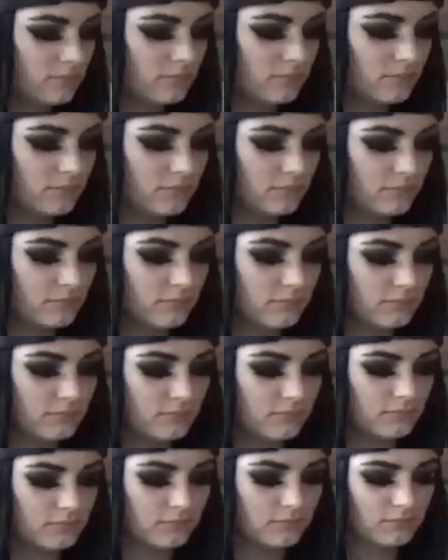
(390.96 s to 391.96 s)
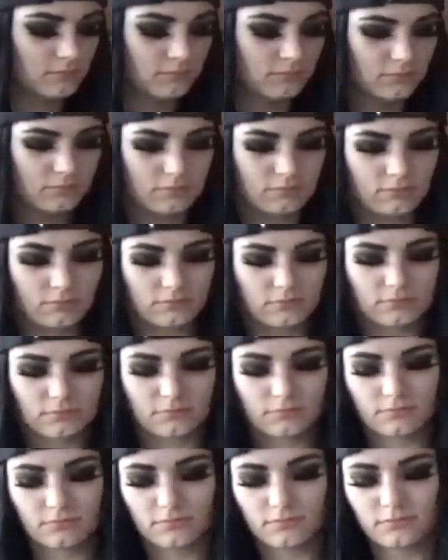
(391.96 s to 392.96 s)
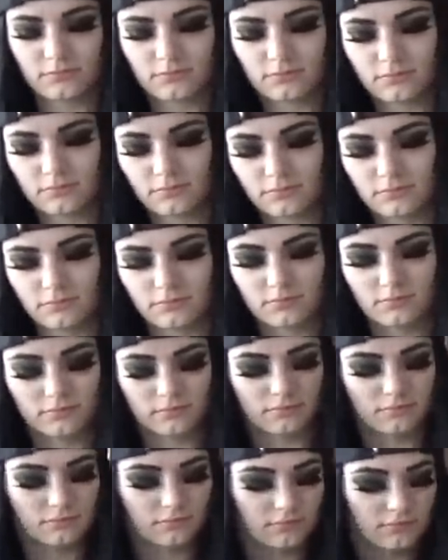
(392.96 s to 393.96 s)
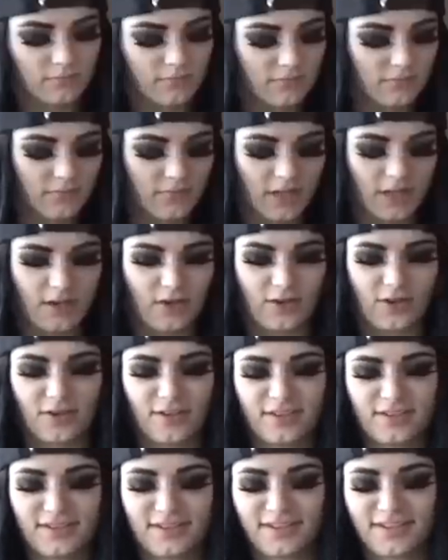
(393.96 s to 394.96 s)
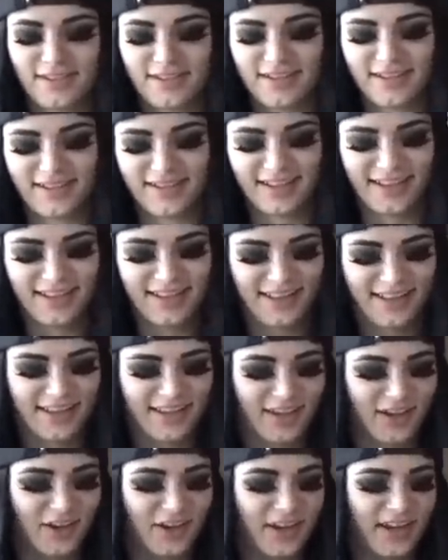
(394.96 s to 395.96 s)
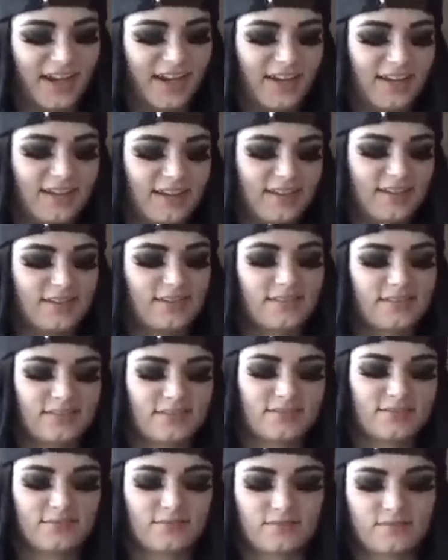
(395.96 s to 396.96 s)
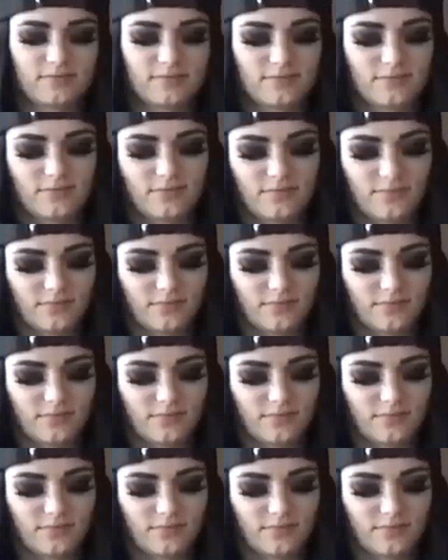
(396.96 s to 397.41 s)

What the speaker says: No words are spoken by the person on screen.